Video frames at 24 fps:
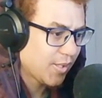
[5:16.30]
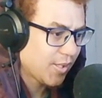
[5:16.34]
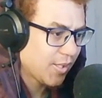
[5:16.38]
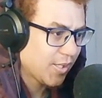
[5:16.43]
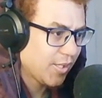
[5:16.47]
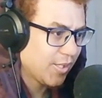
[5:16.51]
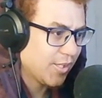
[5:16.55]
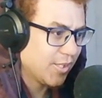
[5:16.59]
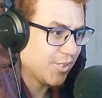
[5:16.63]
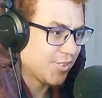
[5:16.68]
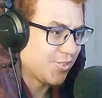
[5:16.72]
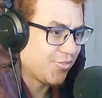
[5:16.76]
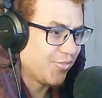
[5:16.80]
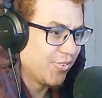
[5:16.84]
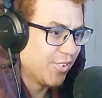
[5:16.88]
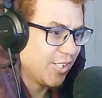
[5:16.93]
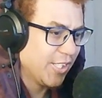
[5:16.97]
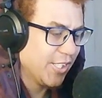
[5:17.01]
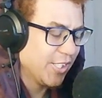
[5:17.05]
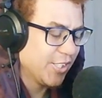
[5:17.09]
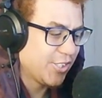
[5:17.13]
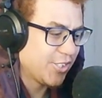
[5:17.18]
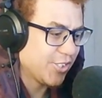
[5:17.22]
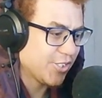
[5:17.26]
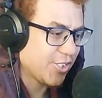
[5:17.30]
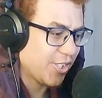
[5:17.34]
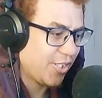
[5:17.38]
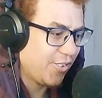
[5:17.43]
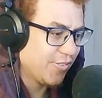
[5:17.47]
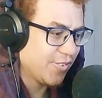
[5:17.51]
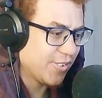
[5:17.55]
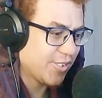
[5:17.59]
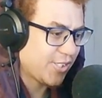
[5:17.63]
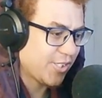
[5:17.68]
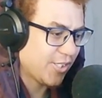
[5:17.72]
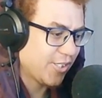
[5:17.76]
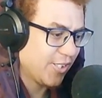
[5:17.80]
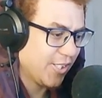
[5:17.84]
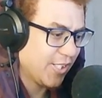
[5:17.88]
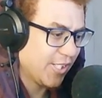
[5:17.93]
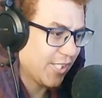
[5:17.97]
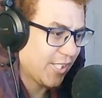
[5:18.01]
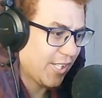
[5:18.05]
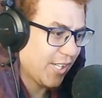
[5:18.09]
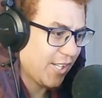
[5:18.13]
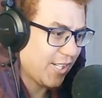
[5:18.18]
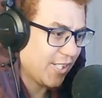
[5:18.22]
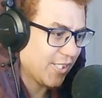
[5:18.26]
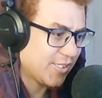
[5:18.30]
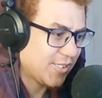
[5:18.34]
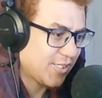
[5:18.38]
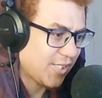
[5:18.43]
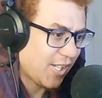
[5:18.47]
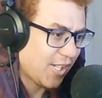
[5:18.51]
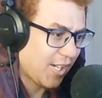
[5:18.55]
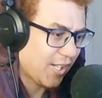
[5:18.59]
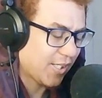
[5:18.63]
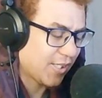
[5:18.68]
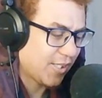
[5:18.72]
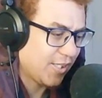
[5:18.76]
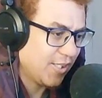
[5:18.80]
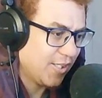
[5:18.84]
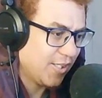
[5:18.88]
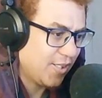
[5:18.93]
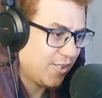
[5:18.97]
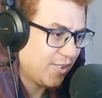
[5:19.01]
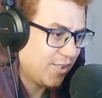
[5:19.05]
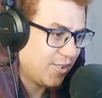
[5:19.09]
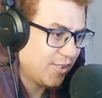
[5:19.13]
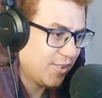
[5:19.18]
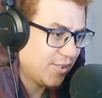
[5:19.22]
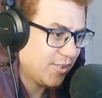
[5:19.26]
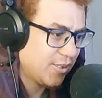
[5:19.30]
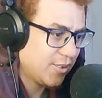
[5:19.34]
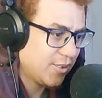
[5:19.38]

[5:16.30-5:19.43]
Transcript: This village is obviously gonna get attacked now.